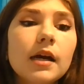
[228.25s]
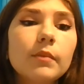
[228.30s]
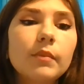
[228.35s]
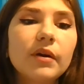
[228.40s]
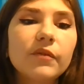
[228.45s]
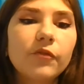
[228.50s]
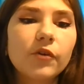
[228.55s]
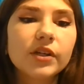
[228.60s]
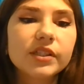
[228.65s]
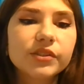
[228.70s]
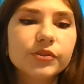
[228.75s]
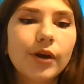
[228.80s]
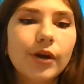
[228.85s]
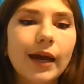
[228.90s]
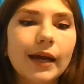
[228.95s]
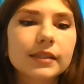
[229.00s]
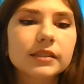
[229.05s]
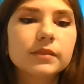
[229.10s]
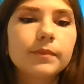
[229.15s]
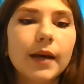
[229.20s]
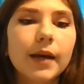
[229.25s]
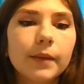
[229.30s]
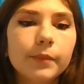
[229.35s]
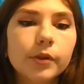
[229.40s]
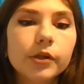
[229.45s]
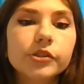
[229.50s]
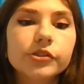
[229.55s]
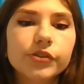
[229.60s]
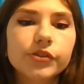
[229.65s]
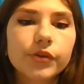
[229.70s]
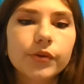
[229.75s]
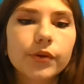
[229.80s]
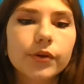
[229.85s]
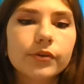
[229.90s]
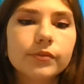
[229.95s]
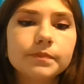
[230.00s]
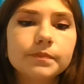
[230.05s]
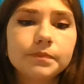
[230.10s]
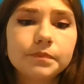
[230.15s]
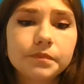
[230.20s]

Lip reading: My voice cracked, but I pushed through.